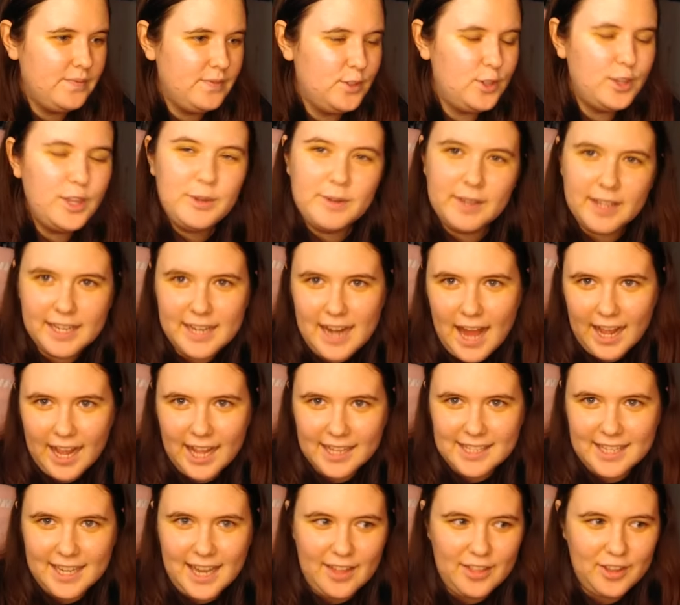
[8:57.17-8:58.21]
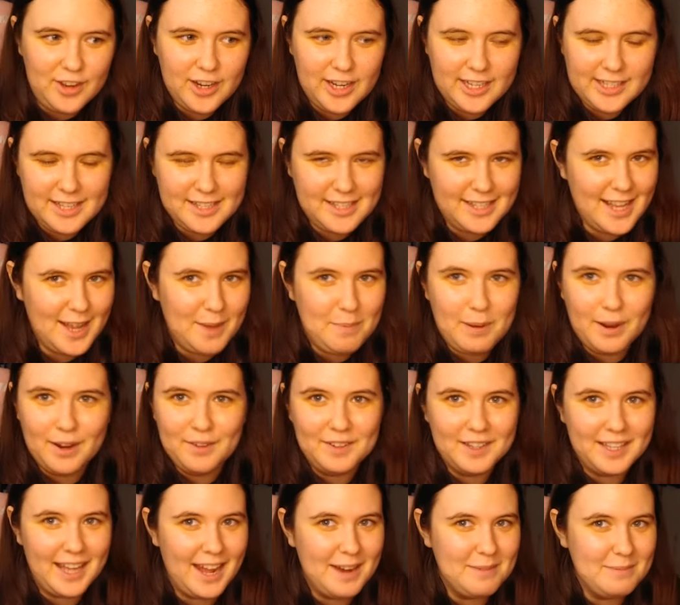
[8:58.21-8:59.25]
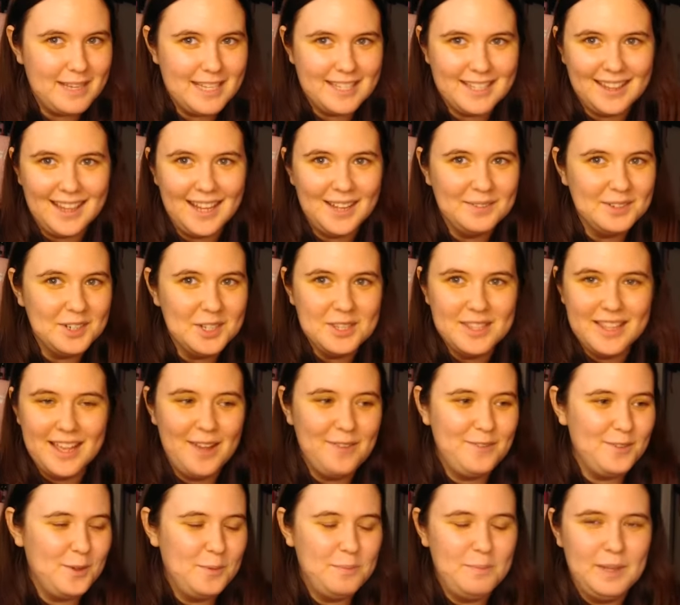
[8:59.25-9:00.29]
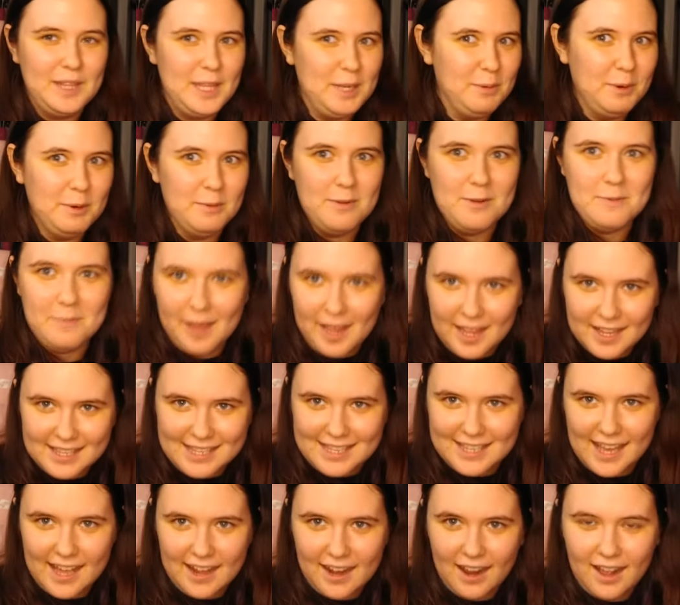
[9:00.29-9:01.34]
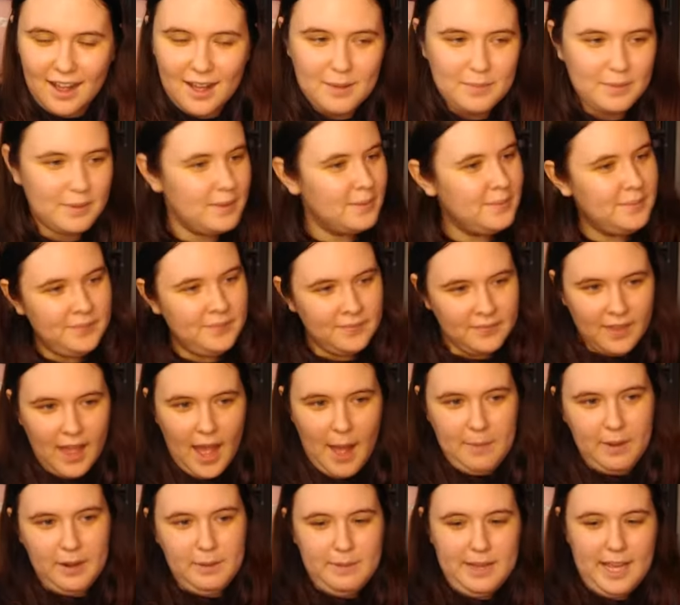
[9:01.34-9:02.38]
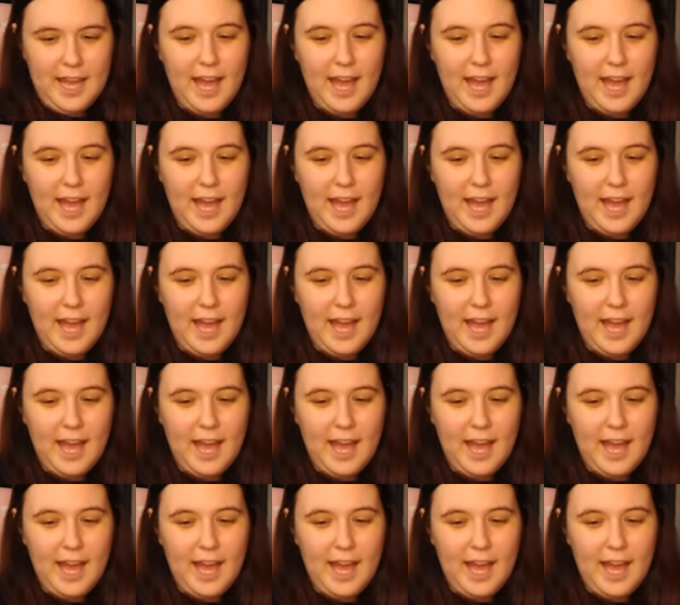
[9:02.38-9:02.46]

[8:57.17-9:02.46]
Do they really not get together? Because this is like perfect enemies to lovers, but they were roommates. Set up. I'm gonna be